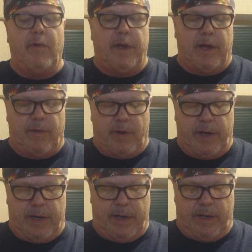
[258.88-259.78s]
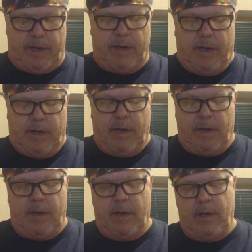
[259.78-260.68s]
though with the other one.
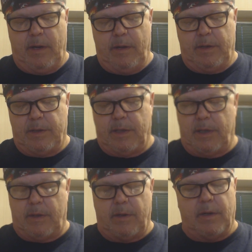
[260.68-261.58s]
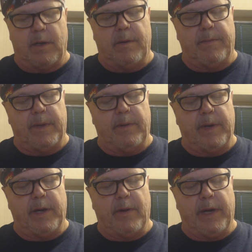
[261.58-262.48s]
So, oh, there
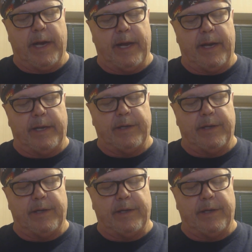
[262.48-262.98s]
we go again.